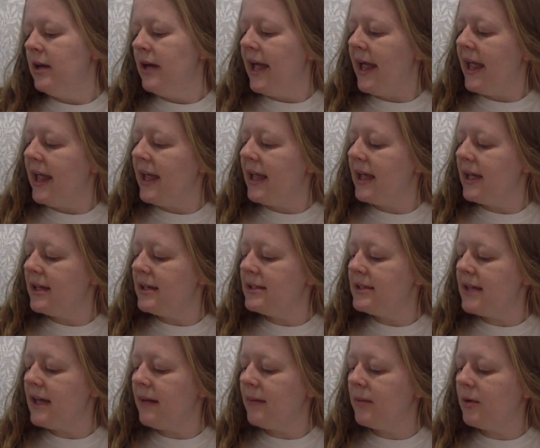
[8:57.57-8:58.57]
And
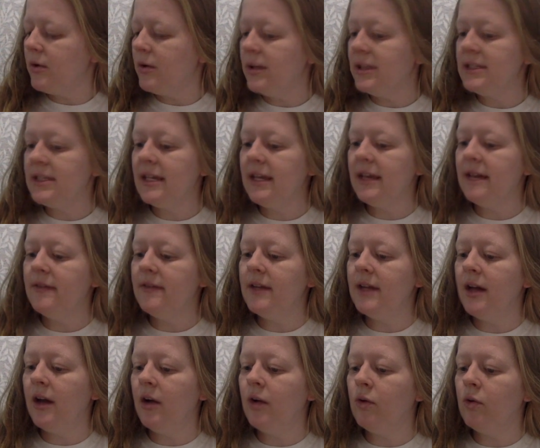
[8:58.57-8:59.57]
I'm going to give it
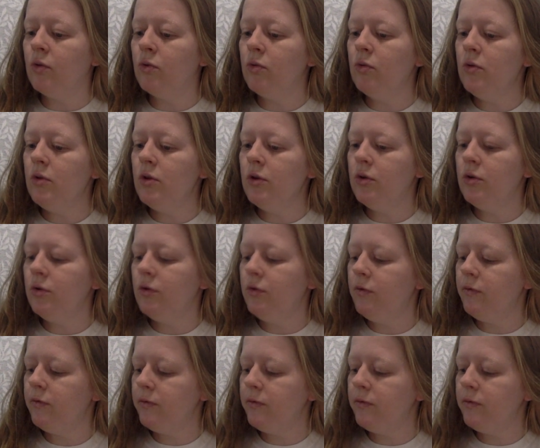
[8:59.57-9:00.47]
a roof.